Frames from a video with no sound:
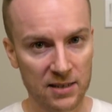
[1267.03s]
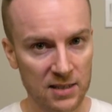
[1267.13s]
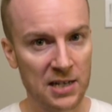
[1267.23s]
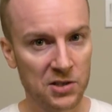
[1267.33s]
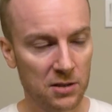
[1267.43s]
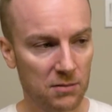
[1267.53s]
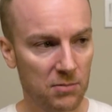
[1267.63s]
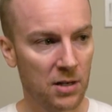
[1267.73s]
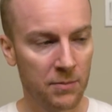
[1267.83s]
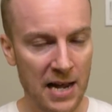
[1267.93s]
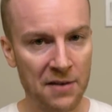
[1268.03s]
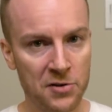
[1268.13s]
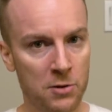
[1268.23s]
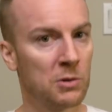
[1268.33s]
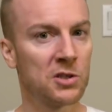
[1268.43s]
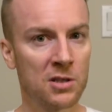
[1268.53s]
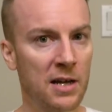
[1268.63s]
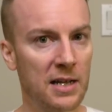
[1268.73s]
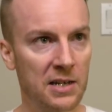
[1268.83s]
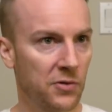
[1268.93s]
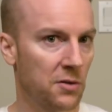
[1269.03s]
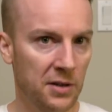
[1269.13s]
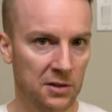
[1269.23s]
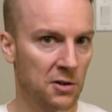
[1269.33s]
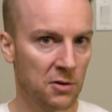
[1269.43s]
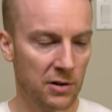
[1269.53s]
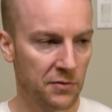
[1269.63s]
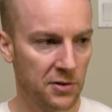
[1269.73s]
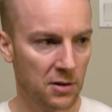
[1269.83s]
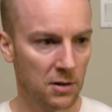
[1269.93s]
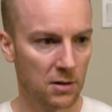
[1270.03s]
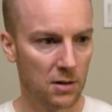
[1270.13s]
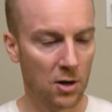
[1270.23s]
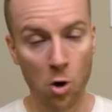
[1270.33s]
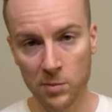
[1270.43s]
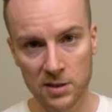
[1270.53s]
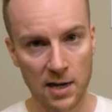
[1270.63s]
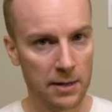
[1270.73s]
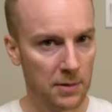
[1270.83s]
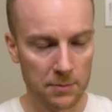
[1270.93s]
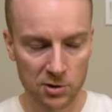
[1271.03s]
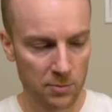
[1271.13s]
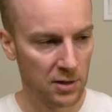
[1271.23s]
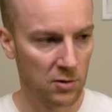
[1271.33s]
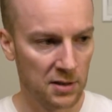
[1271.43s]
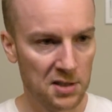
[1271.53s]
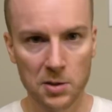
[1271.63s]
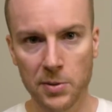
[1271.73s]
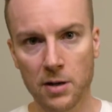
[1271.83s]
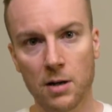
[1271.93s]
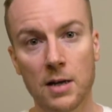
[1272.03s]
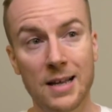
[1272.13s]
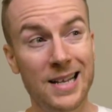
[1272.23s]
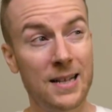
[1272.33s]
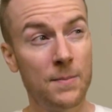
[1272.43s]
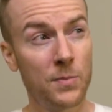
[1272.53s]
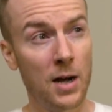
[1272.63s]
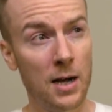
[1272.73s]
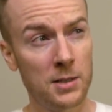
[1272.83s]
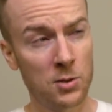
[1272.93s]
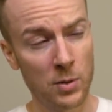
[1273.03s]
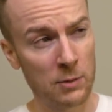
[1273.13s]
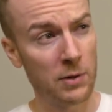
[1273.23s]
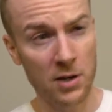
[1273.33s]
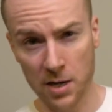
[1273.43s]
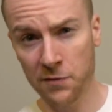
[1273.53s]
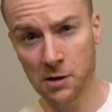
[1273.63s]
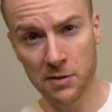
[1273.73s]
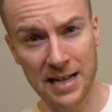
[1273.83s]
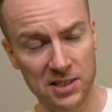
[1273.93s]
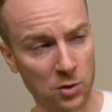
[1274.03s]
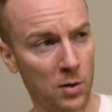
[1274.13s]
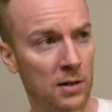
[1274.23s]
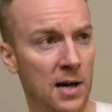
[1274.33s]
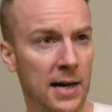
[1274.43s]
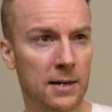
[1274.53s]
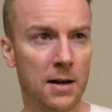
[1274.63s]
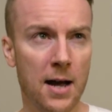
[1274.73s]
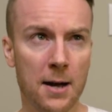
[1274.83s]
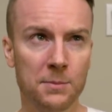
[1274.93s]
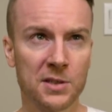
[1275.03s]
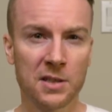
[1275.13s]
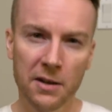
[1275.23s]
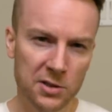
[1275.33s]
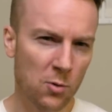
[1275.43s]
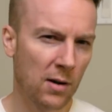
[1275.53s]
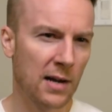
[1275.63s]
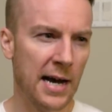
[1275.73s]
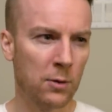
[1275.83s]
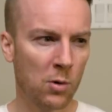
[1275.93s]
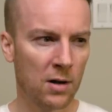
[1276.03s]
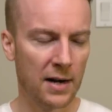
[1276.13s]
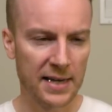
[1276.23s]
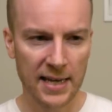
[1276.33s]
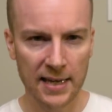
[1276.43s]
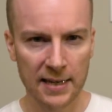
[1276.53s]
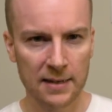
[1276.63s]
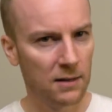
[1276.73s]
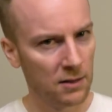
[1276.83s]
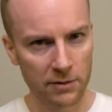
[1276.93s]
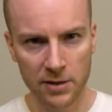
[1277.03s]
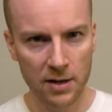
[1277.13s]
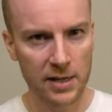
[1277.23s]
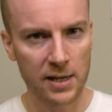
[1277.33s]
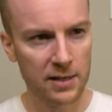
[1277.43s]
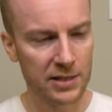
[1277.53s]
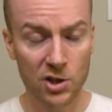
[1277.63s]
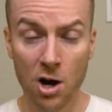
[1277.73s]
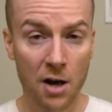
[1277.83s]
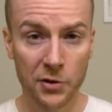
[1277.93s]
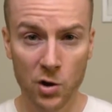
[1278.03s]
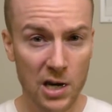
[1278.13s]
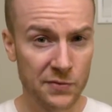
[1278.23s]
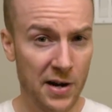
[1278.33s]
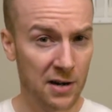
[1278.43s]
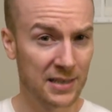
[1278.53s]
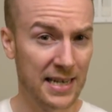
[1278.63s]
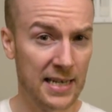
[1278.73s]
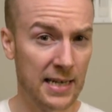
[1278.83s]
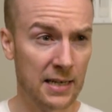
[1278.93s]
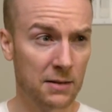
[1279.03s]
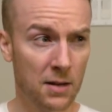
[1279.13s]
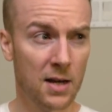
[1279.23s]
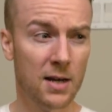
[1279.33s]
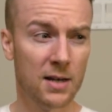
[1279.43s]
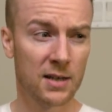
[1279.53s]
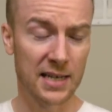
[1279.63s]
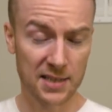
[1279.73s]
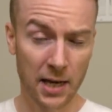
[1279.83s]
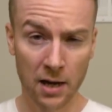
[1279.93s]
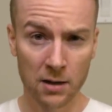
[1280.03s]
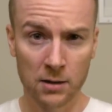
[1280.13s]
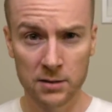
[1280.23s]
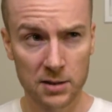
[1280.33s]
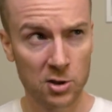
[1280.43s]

These guys are going to be after you, which is not a difficult thing to do if you're a homeless guy. I'm assuming you could disappear. So we kind of follow that storyline. There's another storyline where a little young kid gets caught in the crossfires and he gets killed.